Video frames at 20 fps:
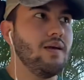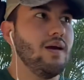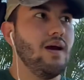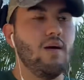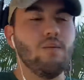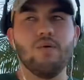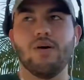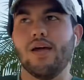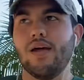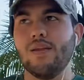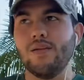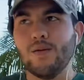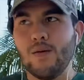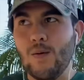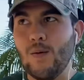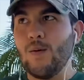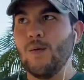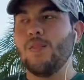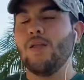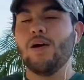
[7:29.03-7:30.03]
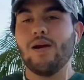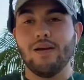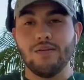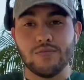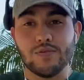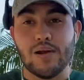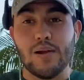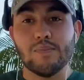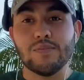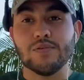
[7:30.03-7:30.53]
But I know there are
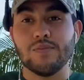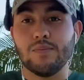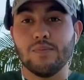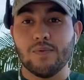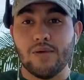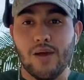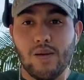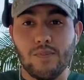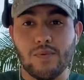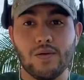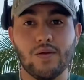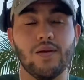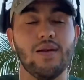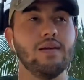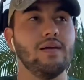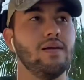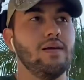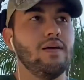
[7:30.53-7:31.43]
drops coming, right?